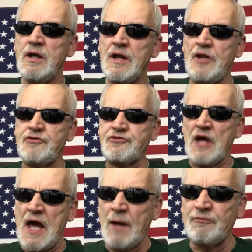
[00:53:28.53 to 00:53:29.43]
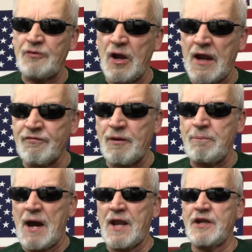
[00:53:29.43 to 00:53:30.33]
It's time for
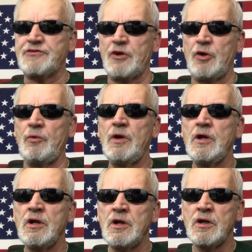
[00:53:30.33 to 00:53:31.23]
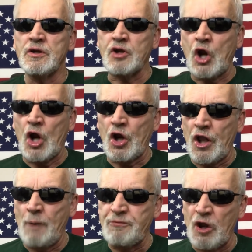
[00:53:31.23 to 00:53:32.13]
everybody to gird
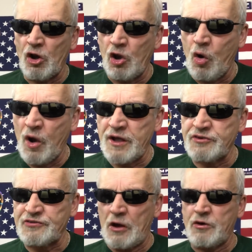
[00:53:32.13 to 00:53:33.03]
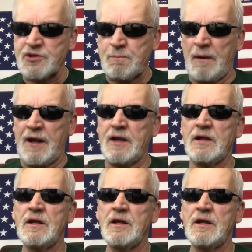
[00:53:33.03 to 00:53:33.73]
up their loins, so to speak,